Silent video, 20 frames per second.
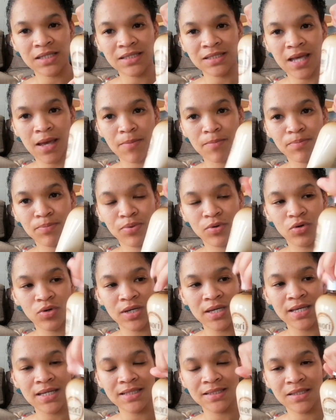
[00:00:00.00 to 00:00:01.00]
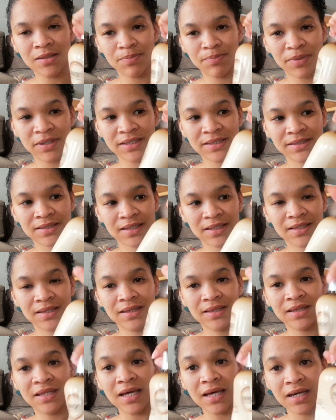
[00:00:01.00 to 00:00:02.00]
shampoo is a bit
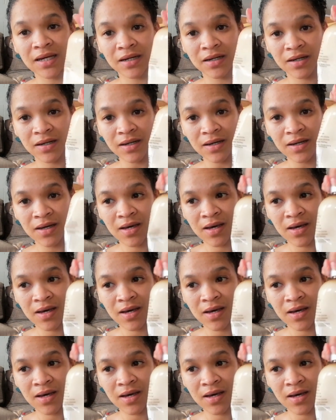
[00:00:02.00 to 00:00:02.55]
thicker.